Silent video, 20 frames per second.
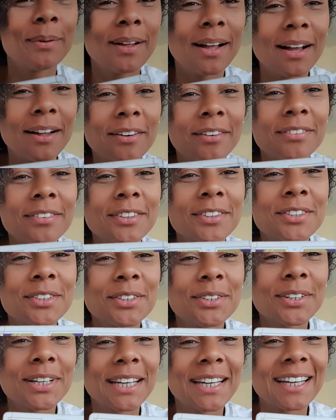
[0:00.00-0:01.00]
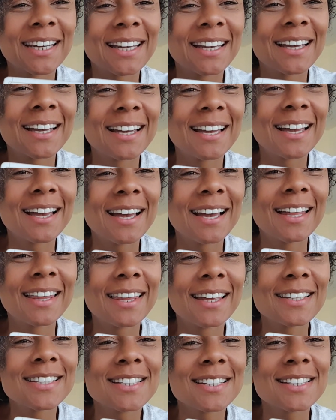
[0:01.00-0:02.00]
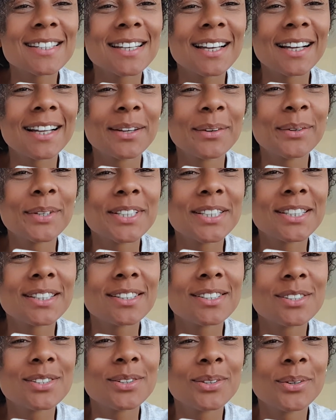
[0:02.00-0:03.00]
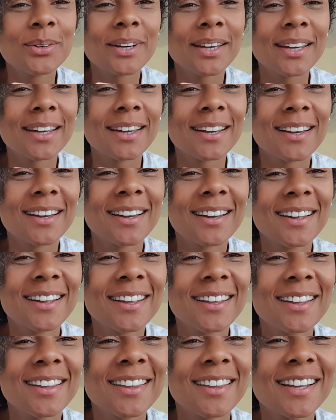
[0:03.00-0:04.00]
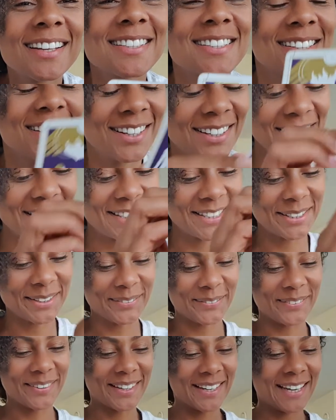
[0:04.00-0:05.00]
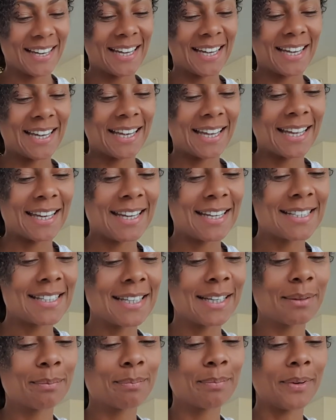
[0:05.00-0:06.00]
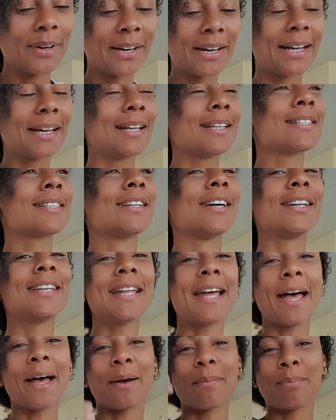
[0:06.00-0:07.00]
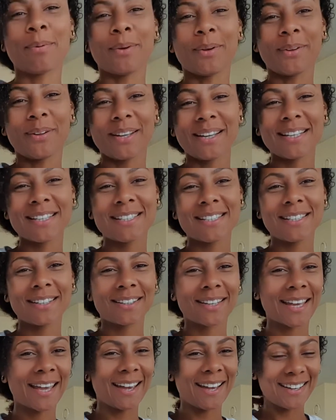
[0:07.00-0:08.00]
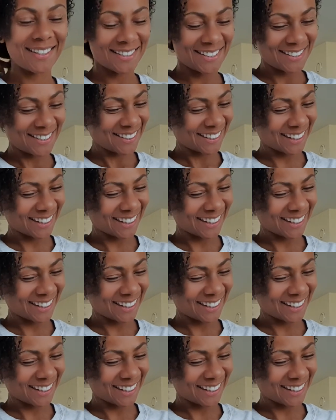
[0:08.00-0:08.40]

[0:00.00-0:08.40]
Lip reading: out of the tree. And that's exactly what she's doing. That's awesome. That's like, oh no, it's not the apple, it's the cat.